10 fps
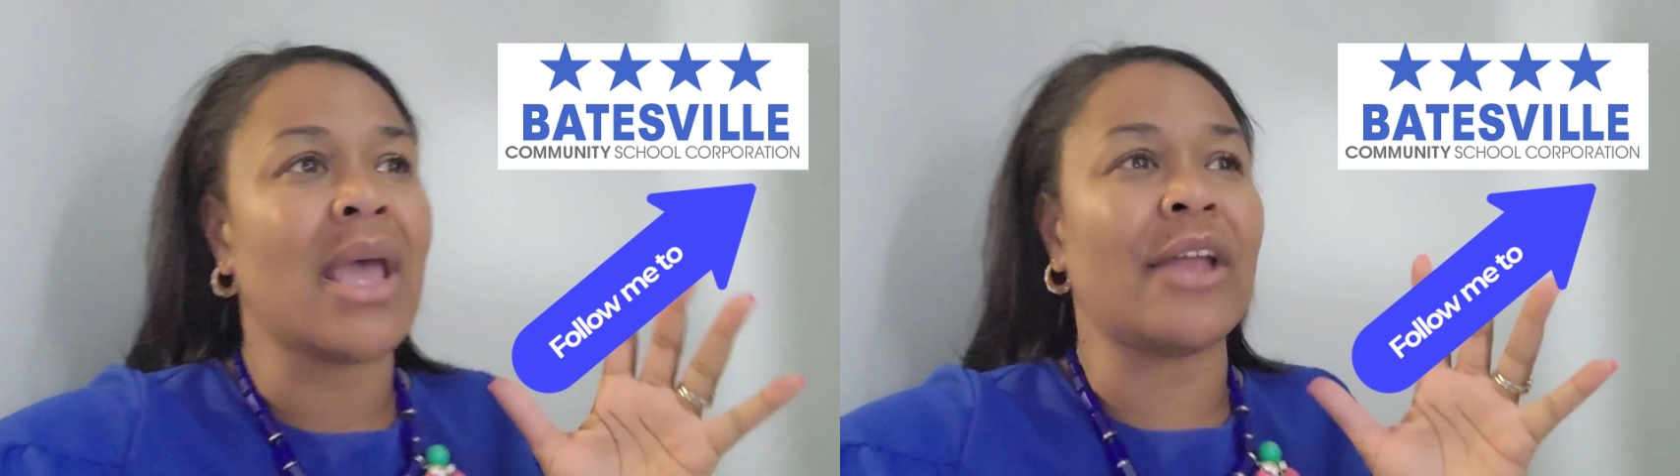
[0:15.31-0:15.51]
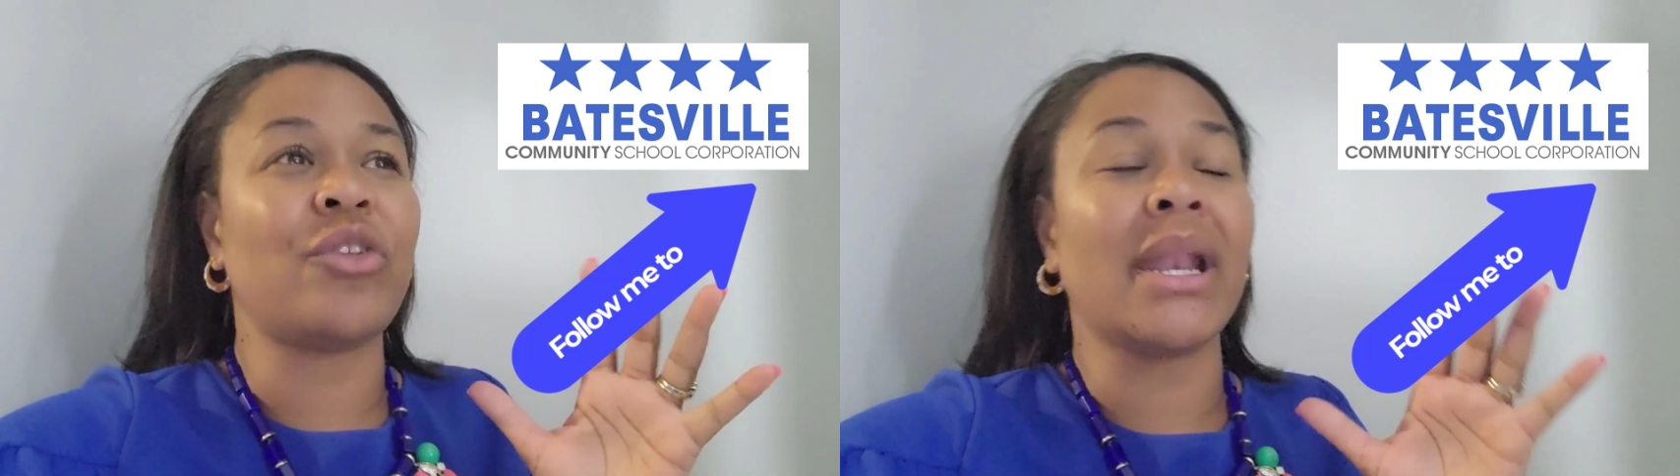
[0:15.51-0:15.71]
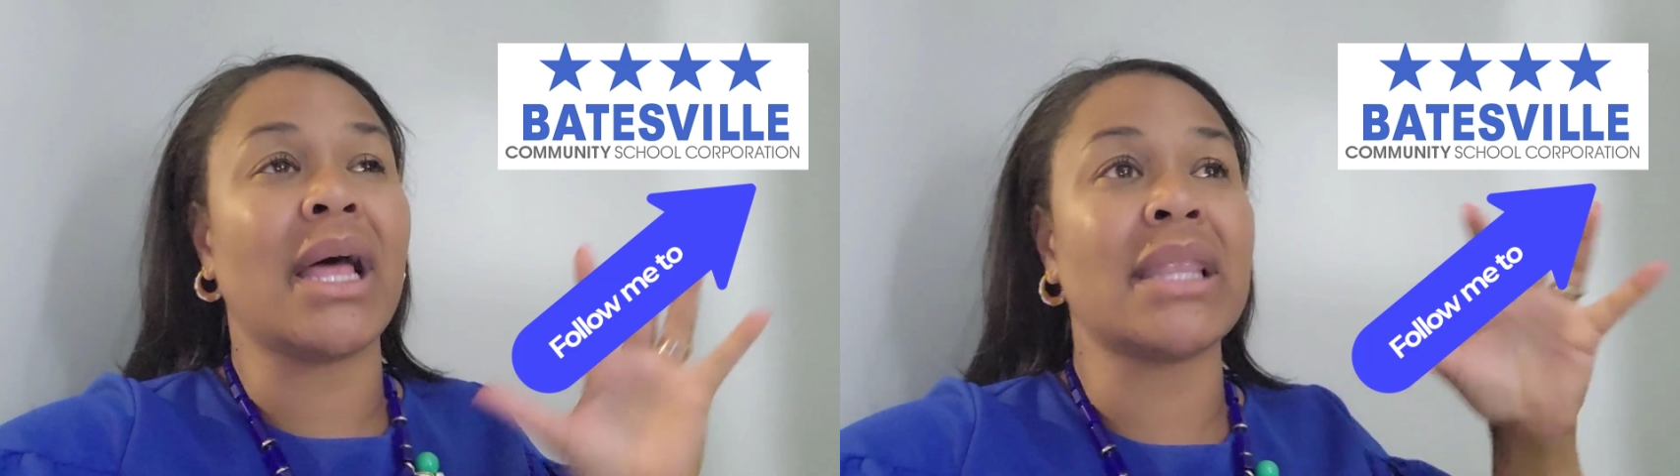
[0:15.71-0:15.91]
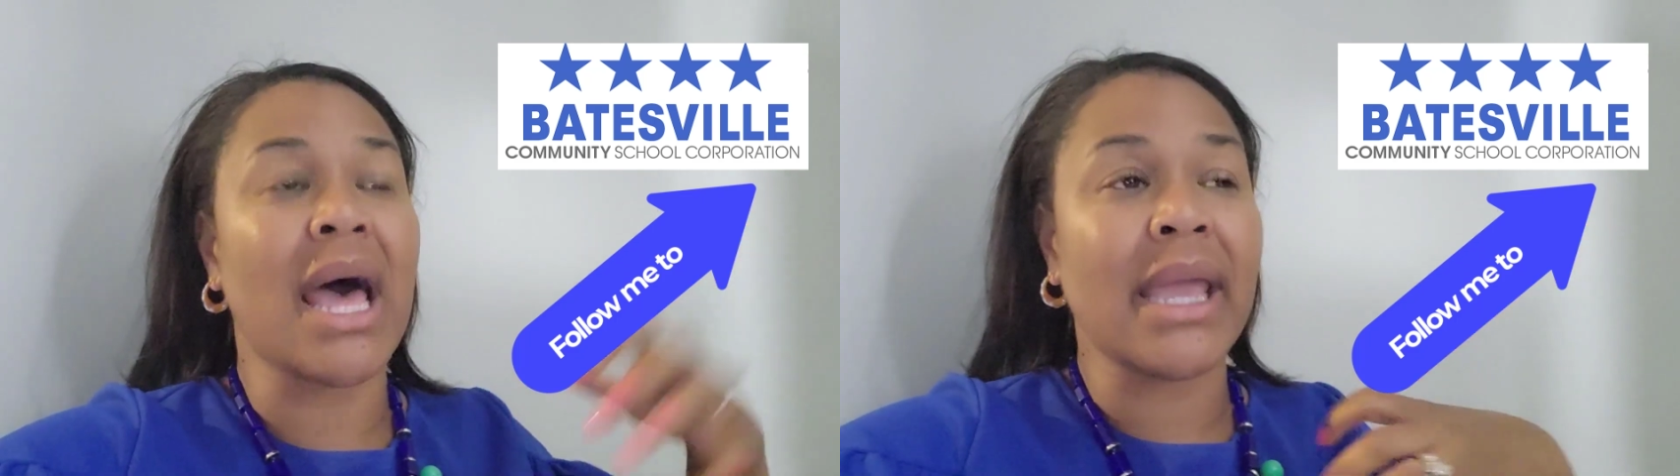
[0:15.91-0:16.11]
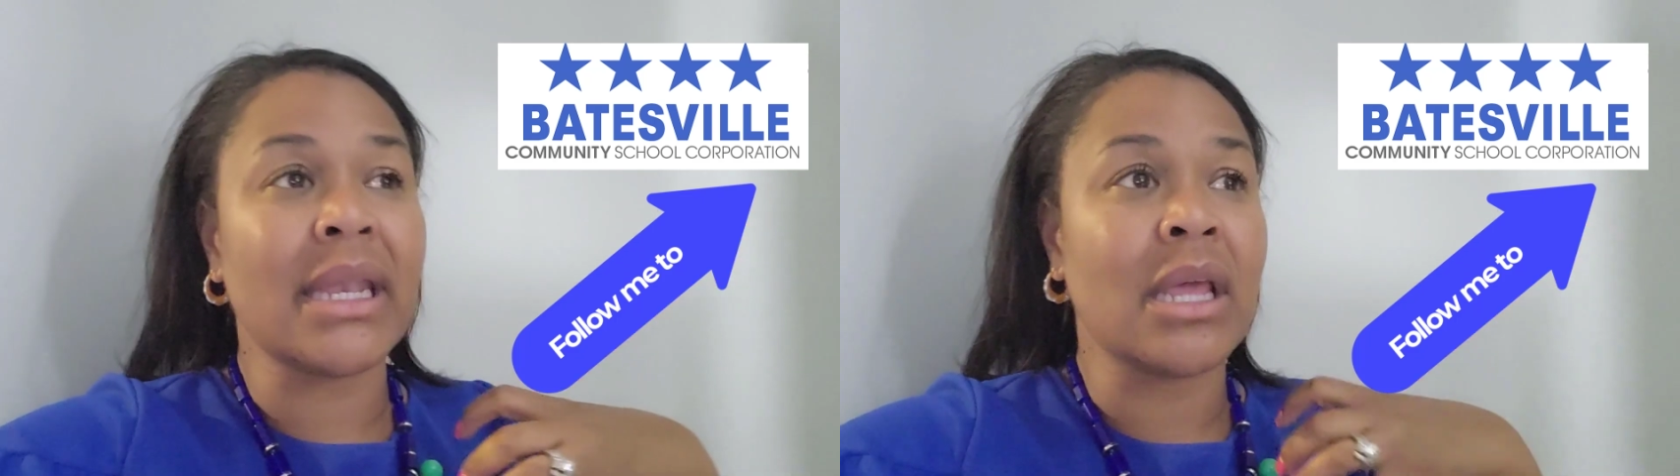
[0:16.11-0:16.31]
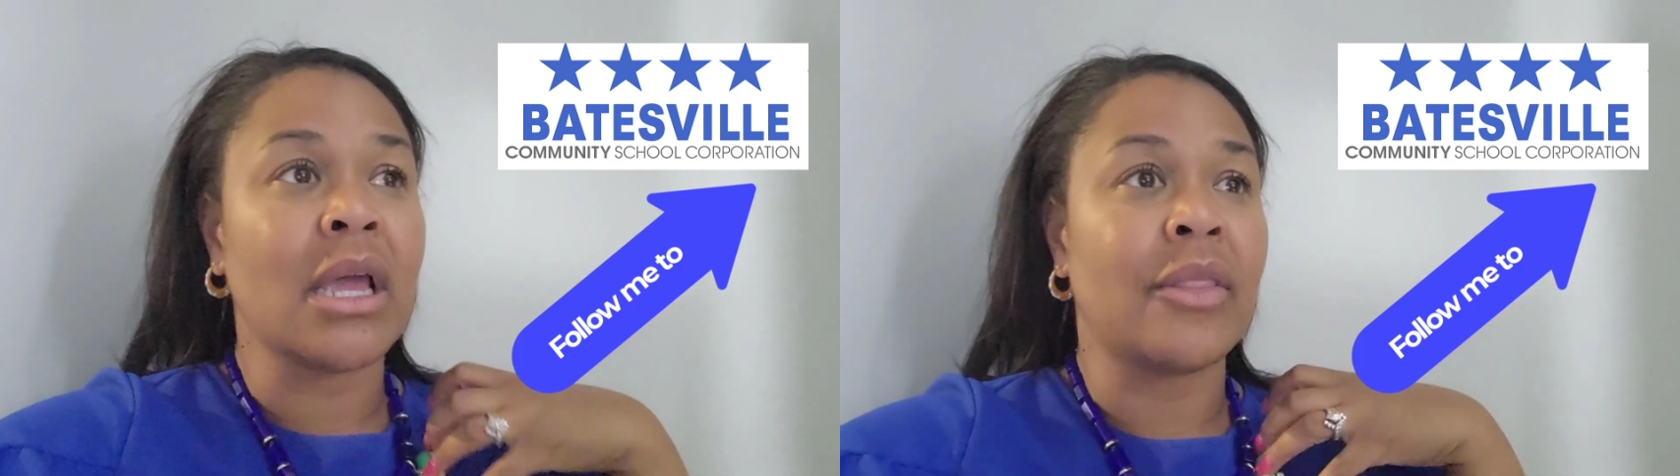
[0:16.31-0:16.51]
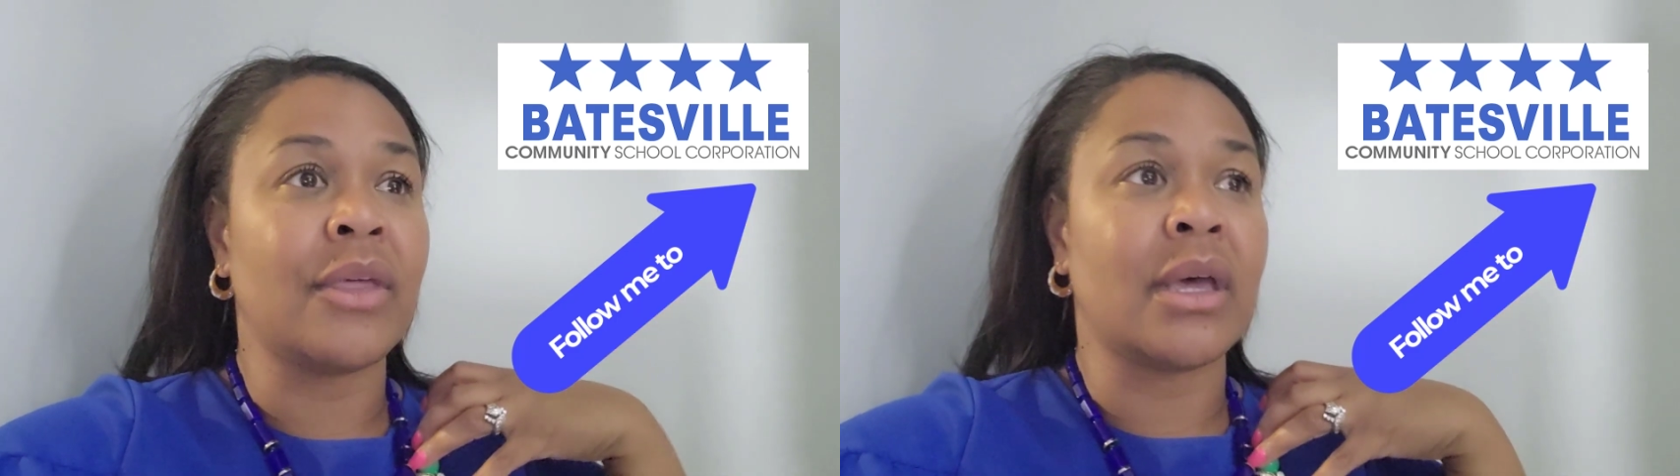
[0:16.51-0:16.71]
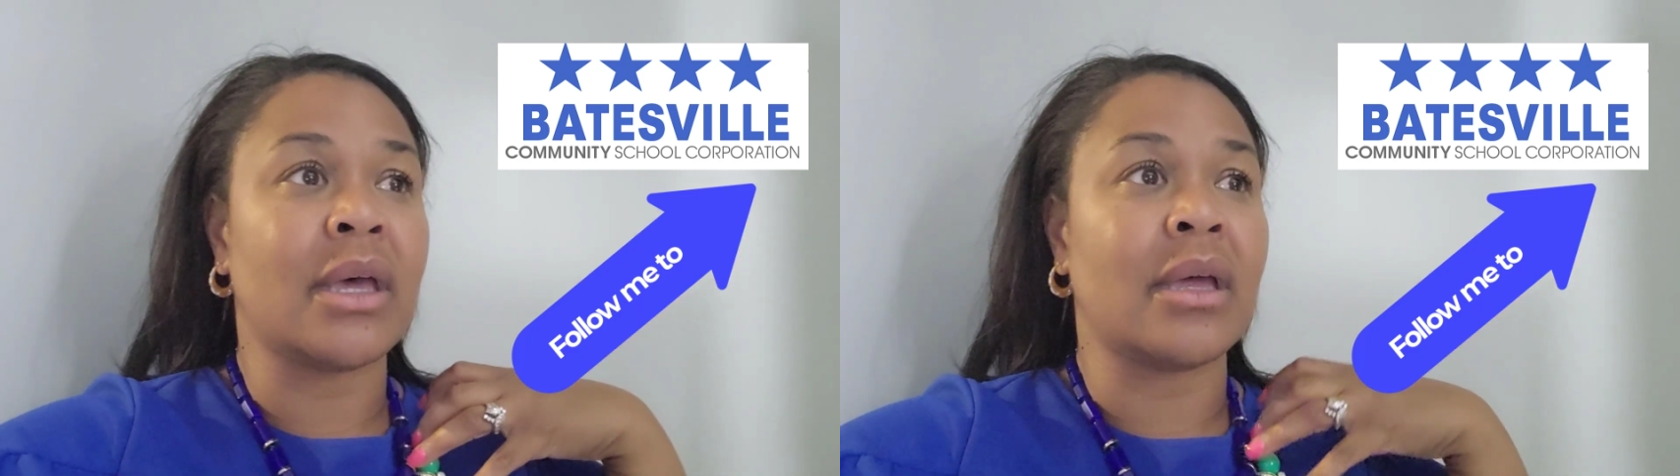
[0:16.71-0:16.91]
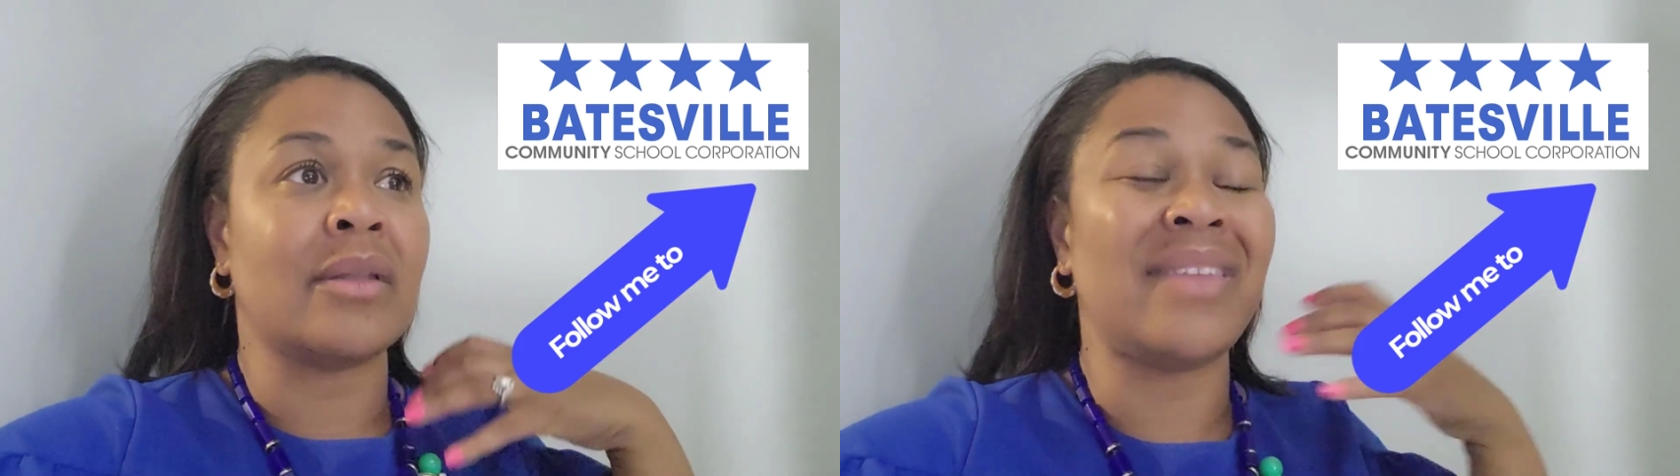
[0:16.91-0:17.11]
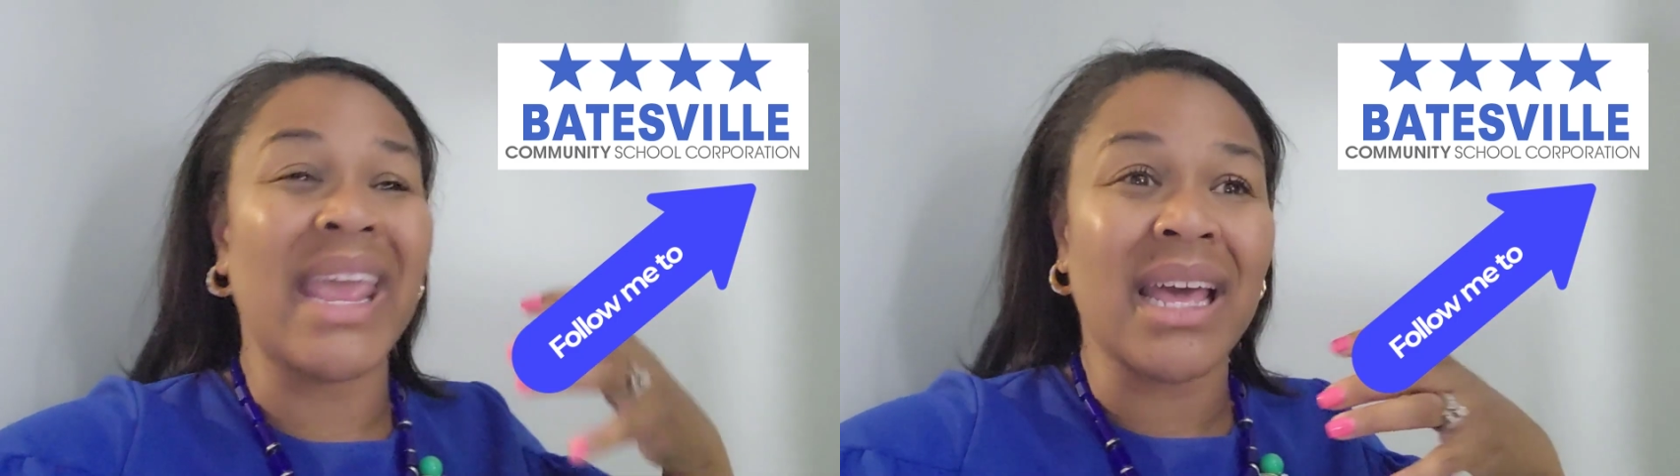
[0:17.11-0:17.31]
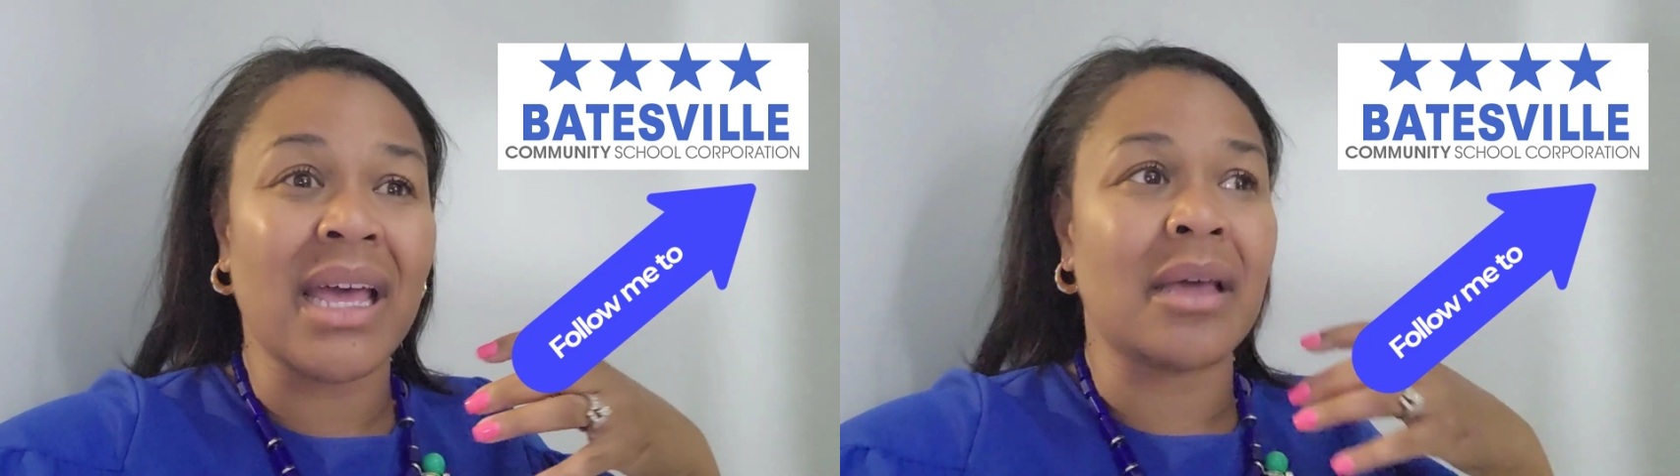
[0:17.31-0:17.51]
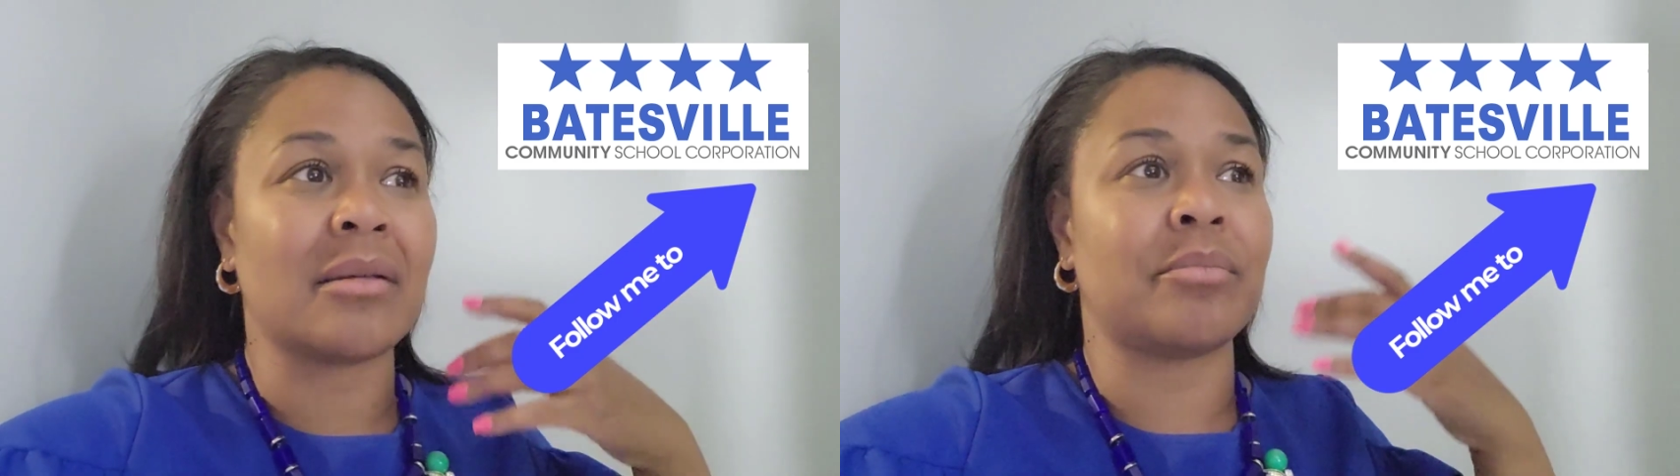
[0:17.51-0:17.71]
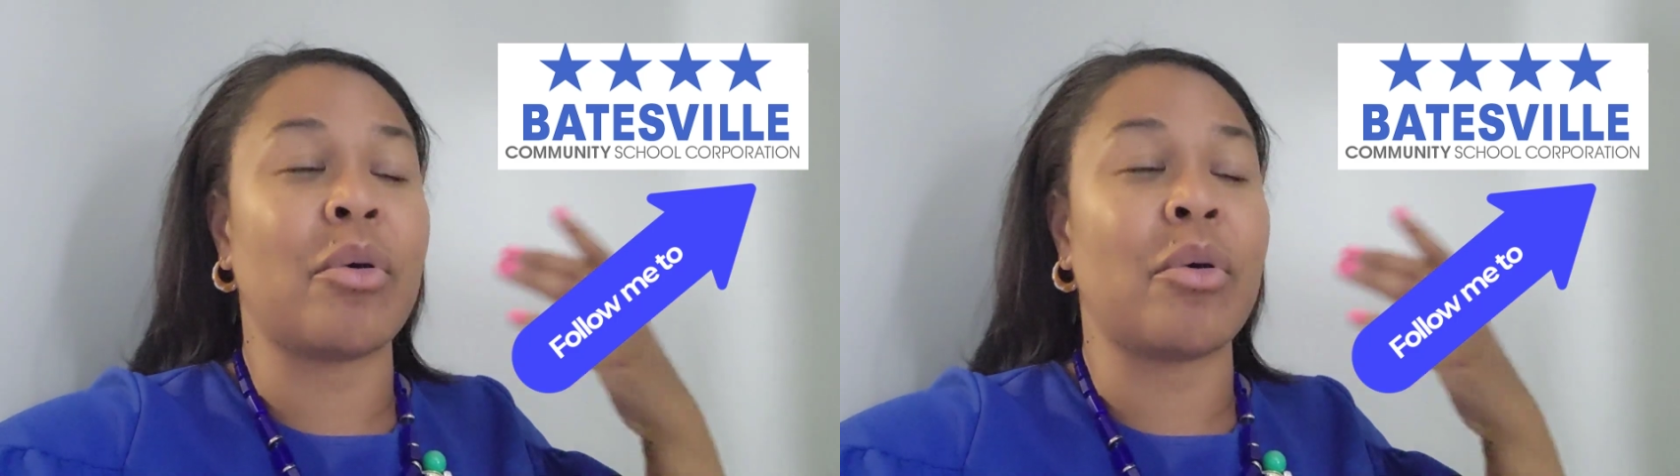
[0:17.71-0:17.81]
I try to align the data